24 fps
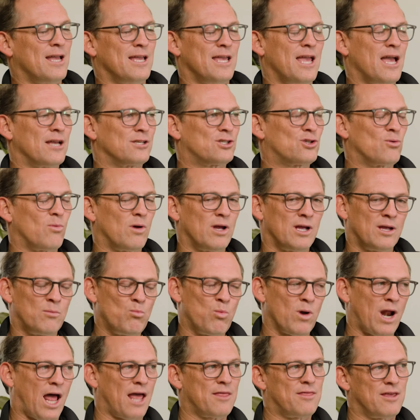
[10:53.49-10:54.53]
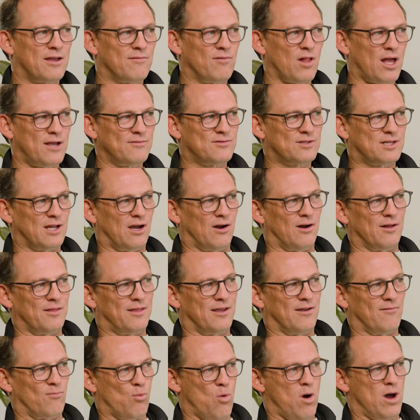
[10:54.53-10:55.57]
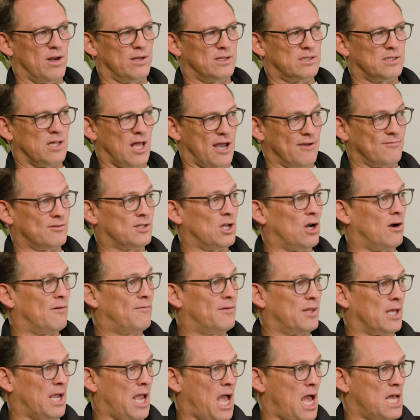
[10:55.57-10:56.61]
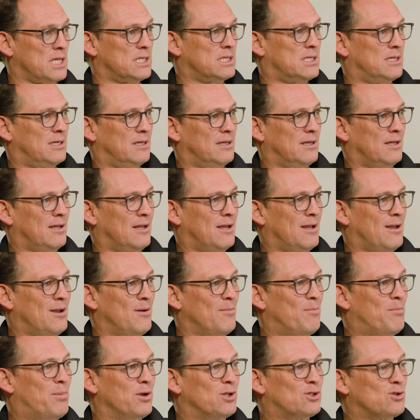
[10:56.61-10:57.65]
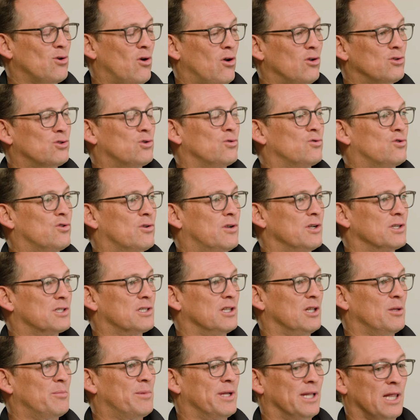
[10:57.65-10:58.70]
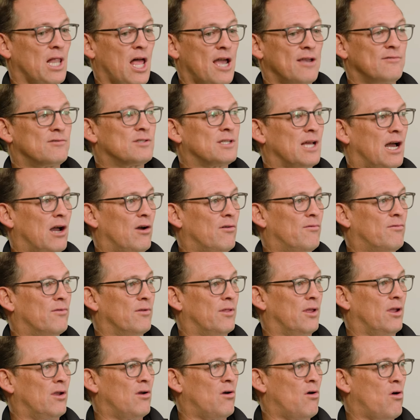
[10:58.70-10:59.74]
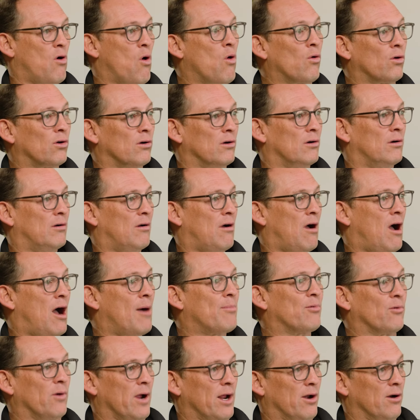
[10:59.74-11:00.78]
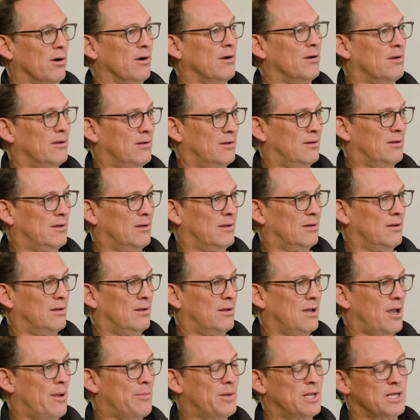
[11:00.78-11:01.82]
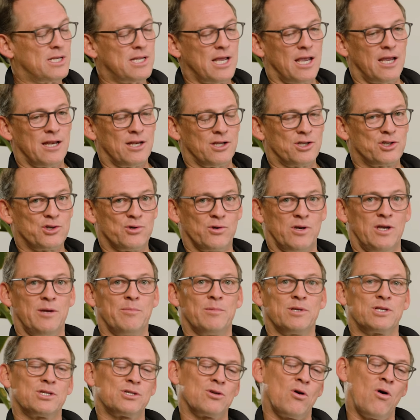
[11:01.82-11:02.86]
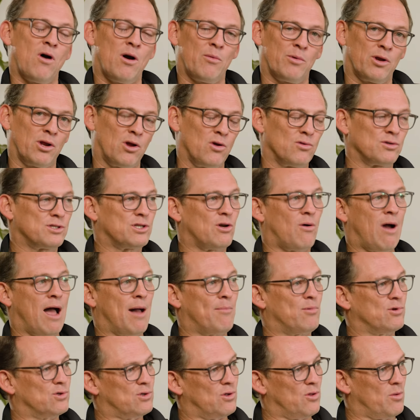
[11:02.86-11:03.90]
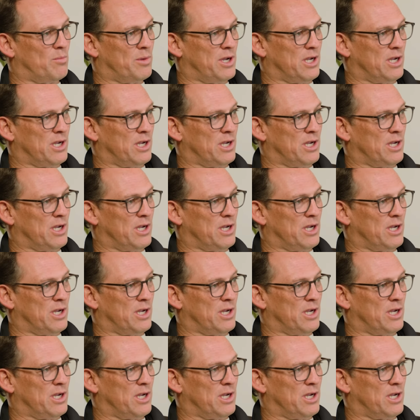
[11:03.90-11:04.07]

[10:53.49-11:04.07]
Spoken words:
Yeah, so when I think of lifestyle, I think of one, it's lifestyle for the guest, but it's also traditionally been lifestyle for the owner operator. I mean, you take an extreme, it's, oh, I want to go sell apples on the